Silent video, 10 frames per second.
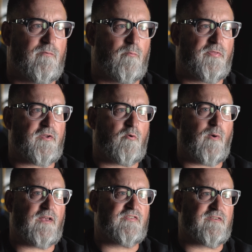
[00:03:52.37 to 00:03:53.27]
With the
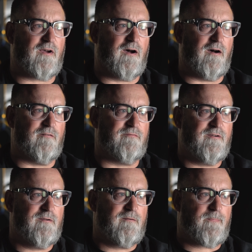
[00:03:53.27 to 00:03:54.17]
quest of
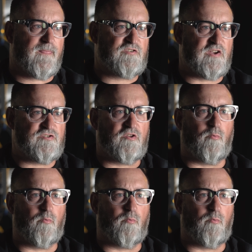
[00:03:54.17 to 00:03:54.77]
changing